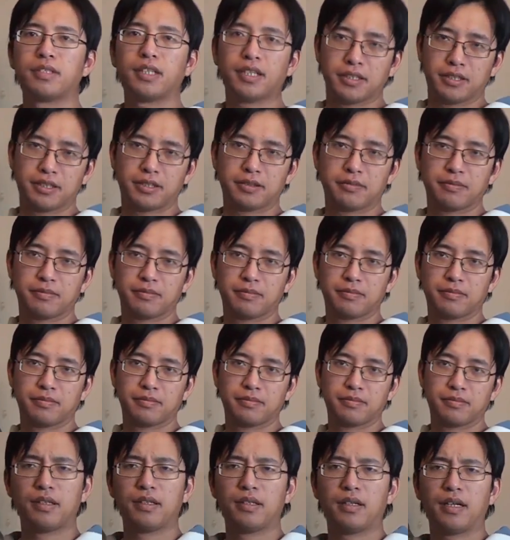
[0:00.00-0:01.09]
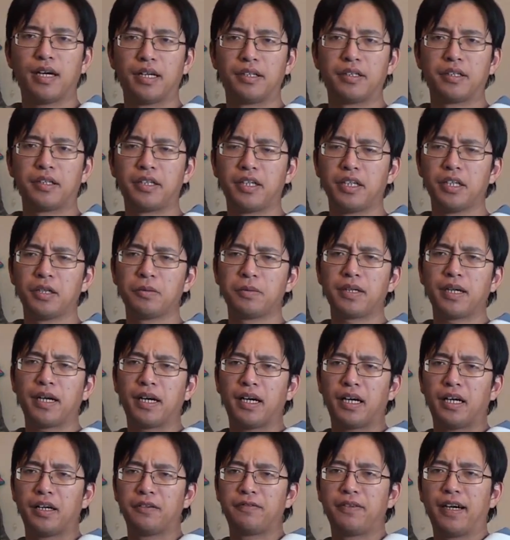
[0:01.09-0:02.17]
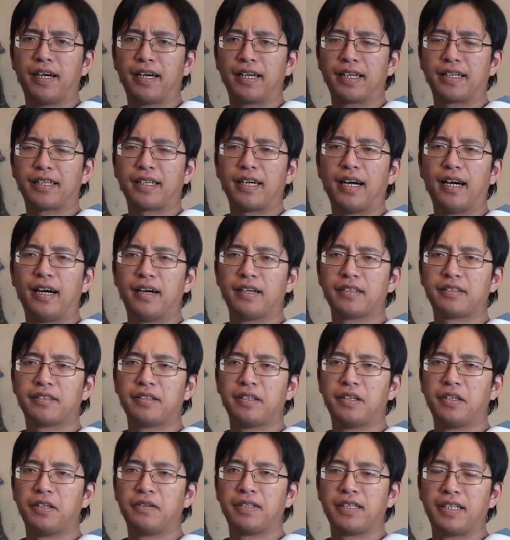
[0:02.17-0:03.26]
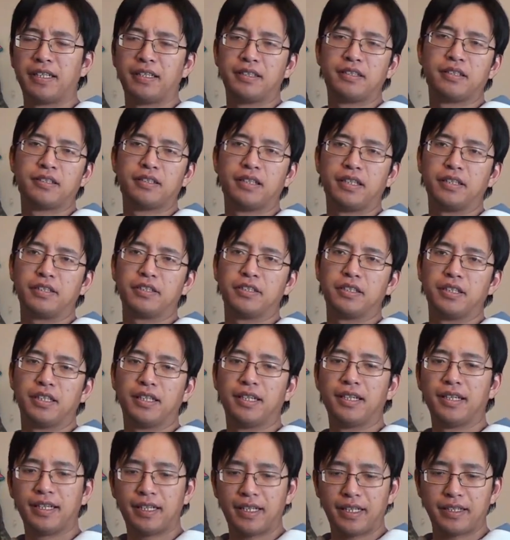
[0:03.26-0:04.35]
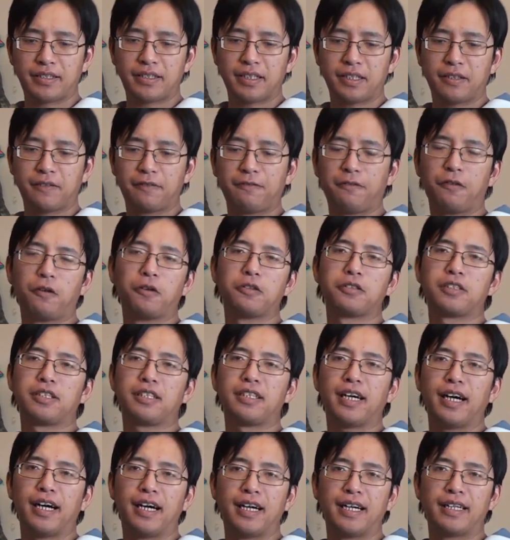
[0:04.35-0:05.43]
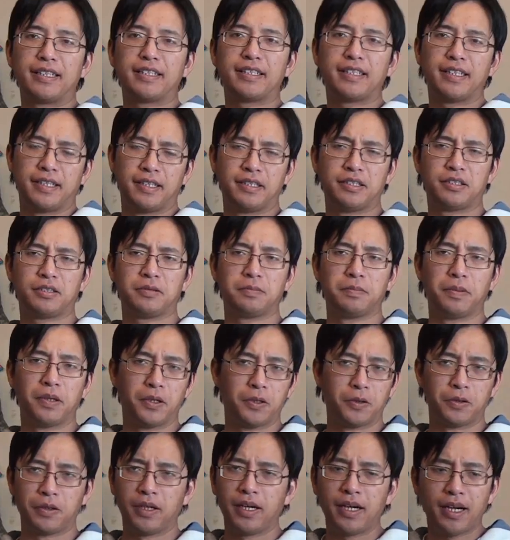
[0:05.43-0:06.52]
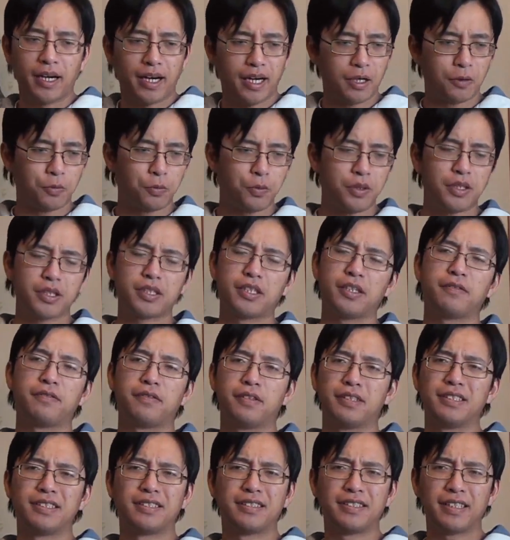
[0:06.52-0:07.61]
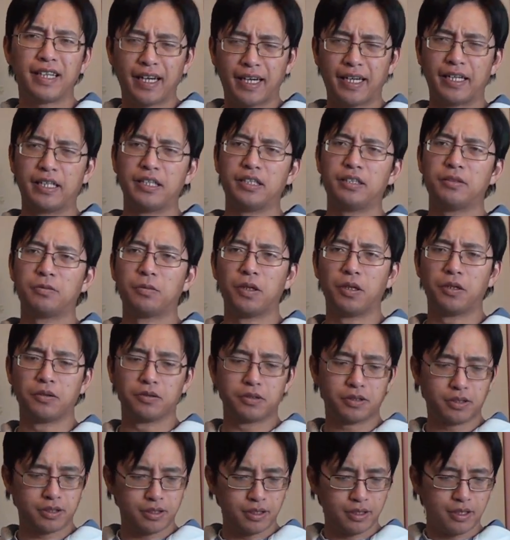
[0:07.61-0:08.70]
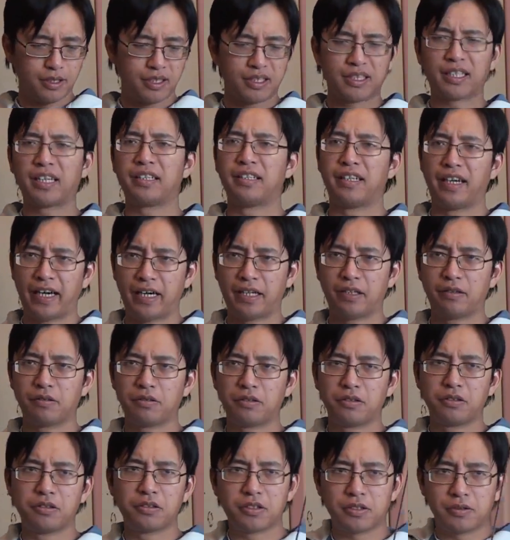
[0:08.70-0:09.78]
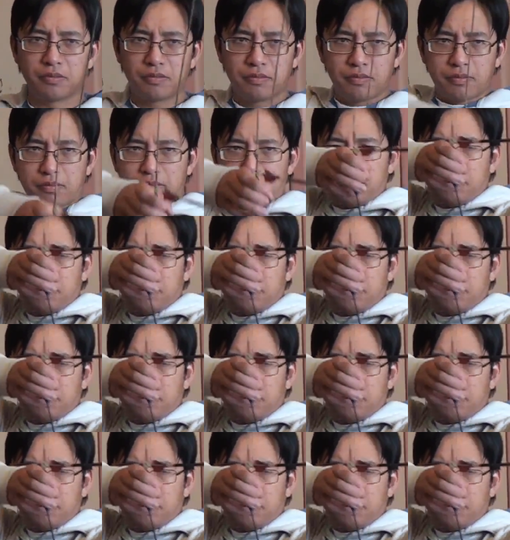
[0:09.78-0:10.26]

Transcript: Yes. And here we have a Cartel Into Nature. It's a 48-inch bow, and we give this to 8-year-olds. Can an adult use it?